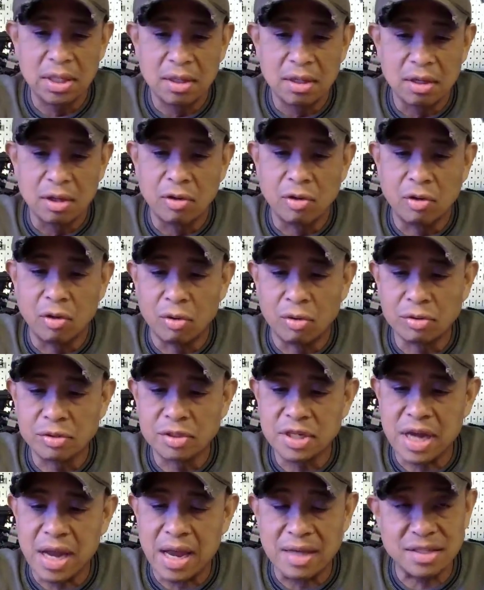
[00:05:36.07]
gold
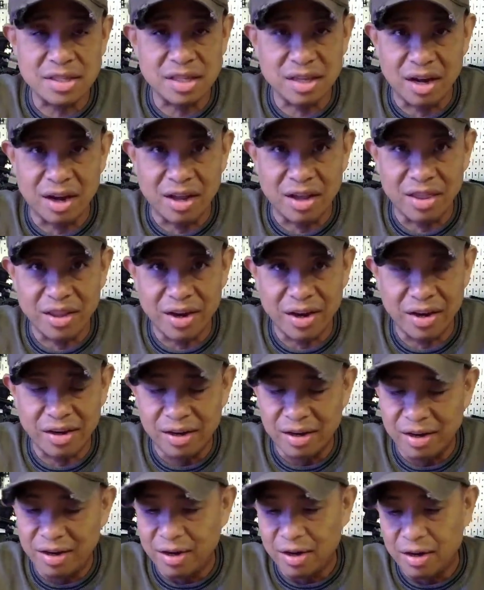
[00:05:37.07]
chassis on there.
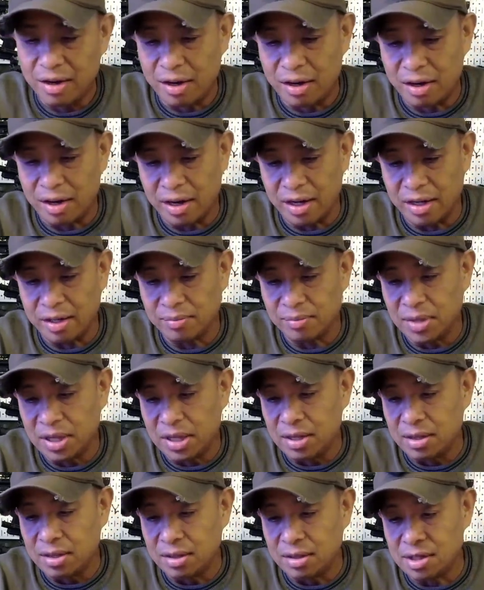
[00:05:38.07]
All right,
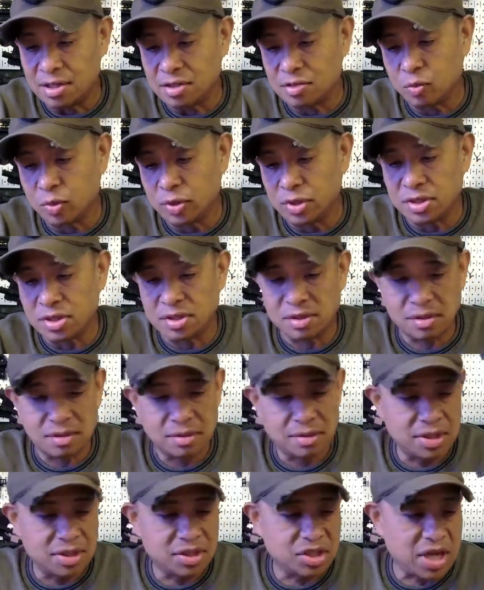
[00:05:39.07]

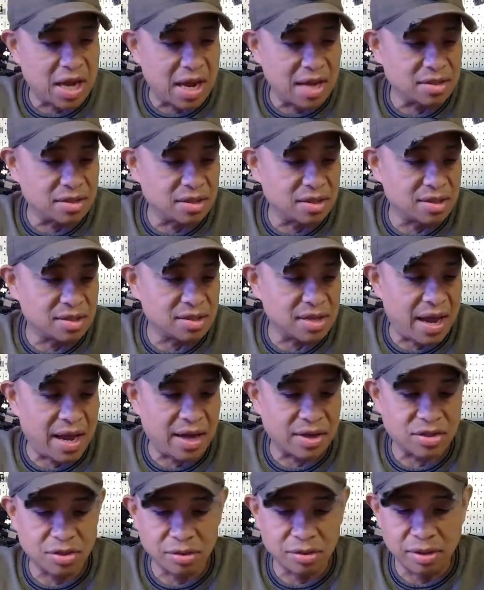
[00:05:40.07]
this chassis is
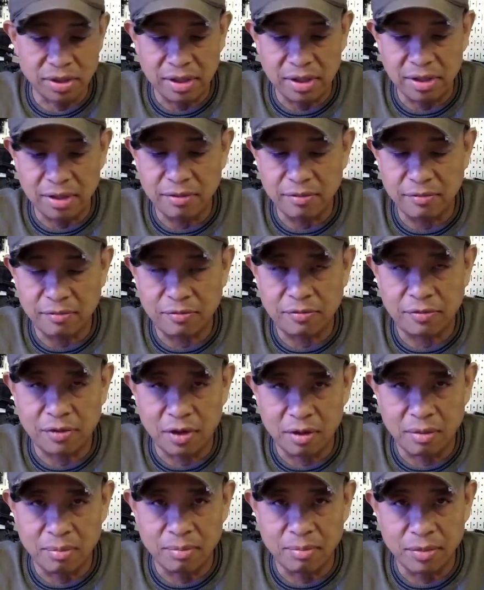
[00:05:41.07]
actually
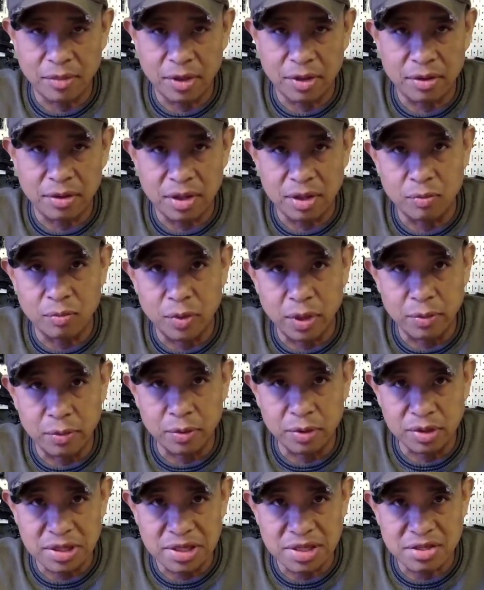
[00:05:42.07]
from the
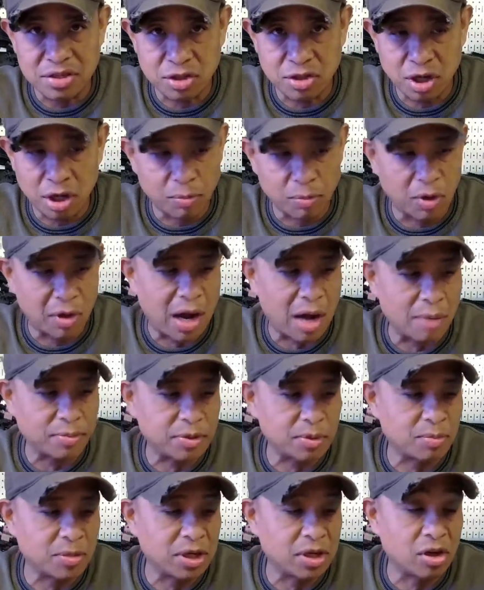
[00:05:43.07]
re-released Turbo
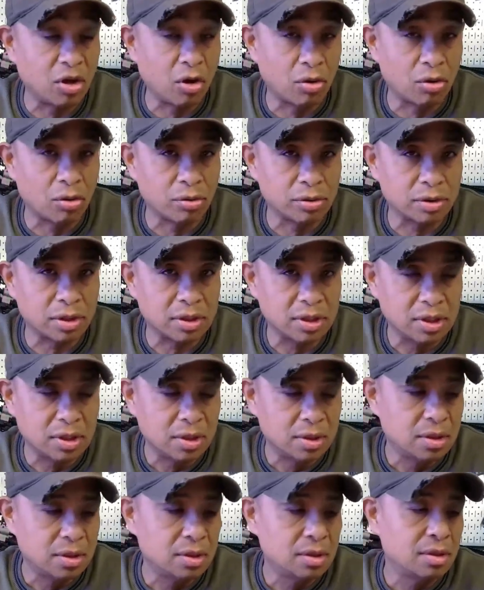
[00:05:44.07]
Optima Gold.
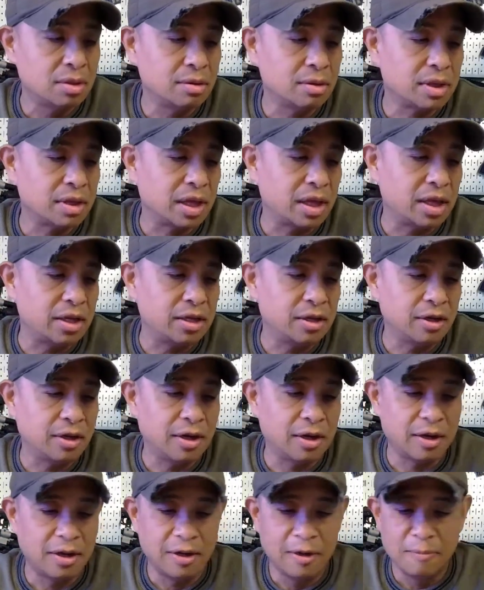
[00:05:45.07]
Okay,
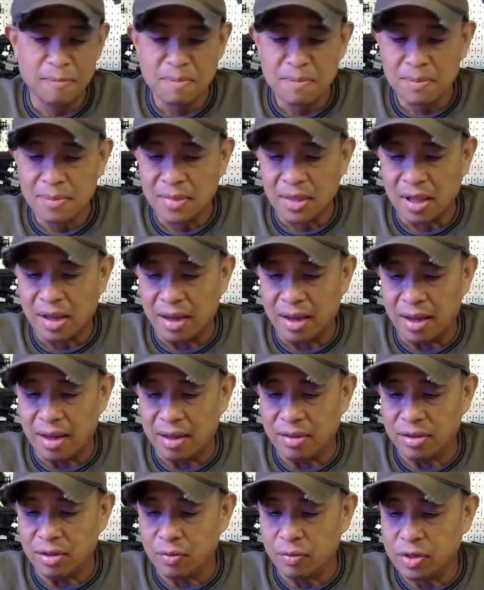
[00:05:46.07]

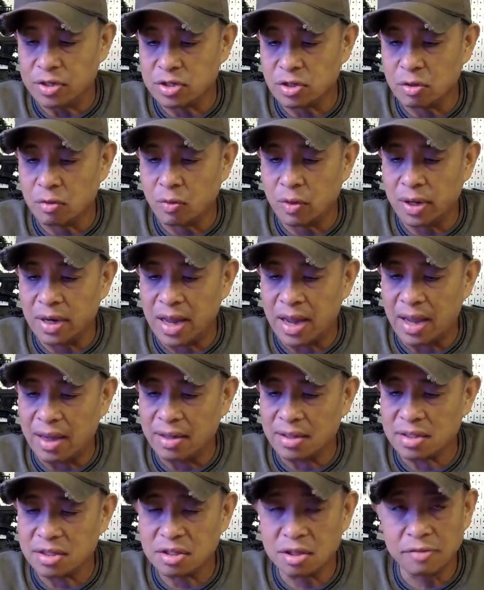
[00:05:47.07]
and the original one had a
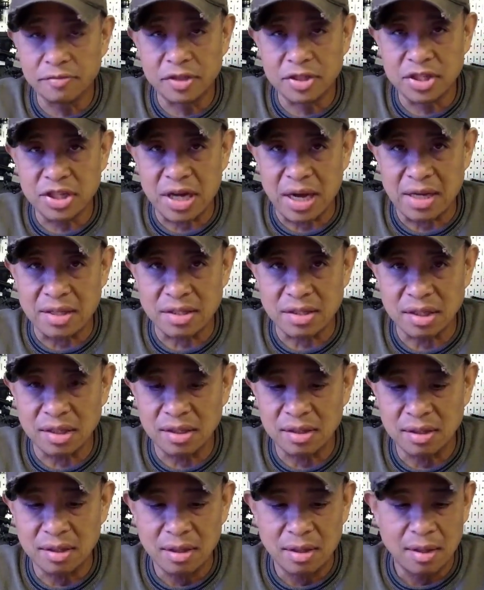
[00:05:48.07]
silver
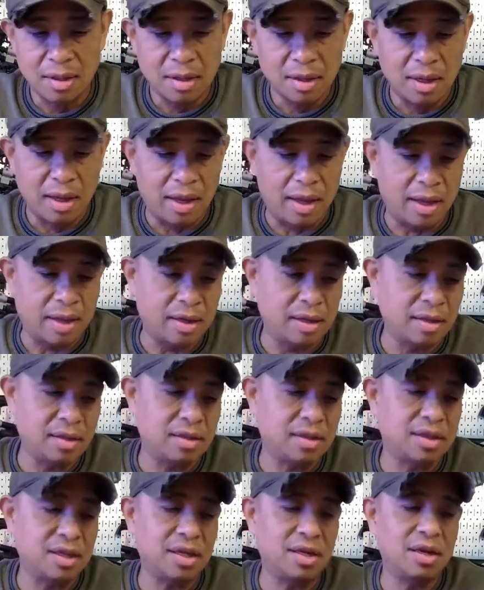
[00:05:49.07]
chassis, and it
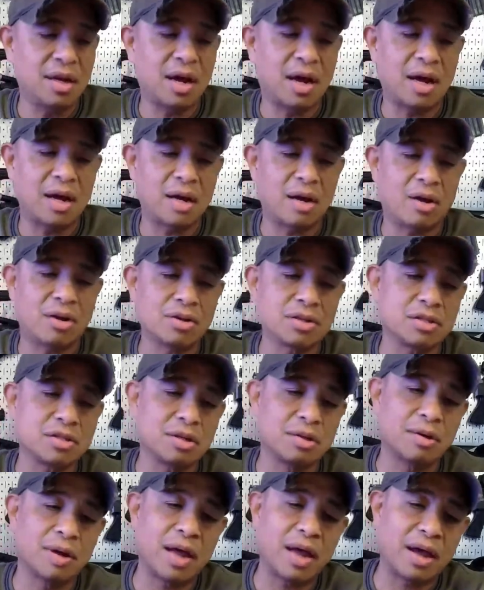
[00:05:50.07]
did not
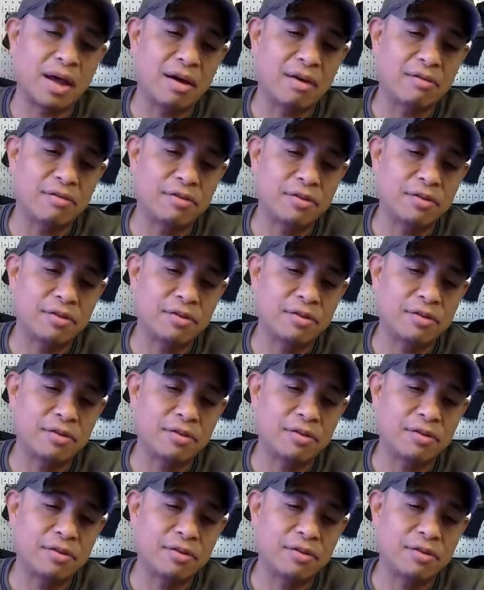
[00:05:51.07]
also have